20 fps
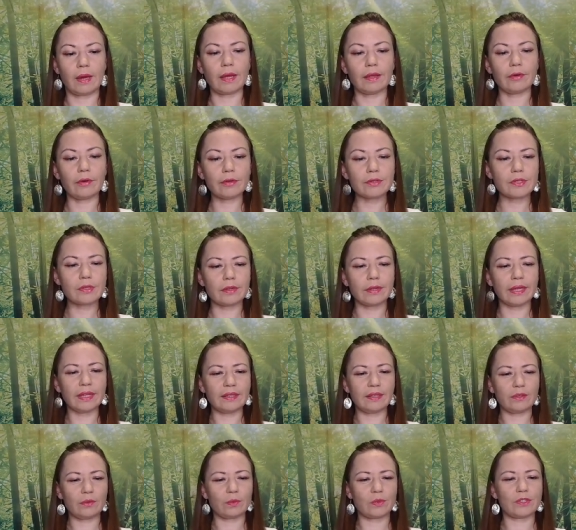I also like
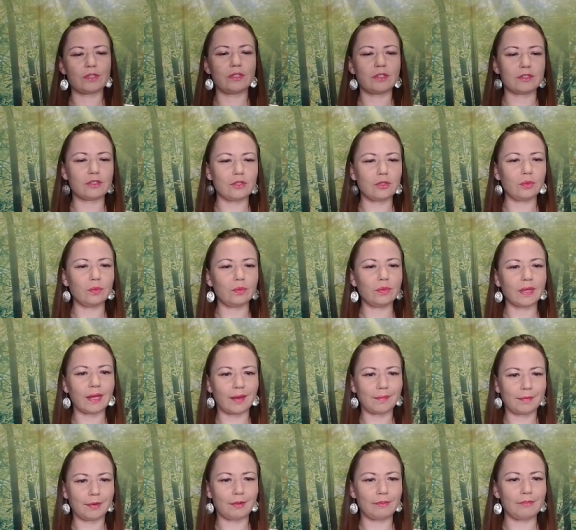that with this new
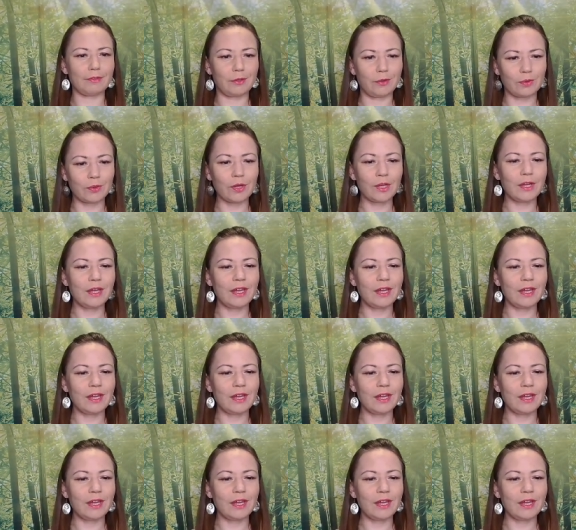camera view,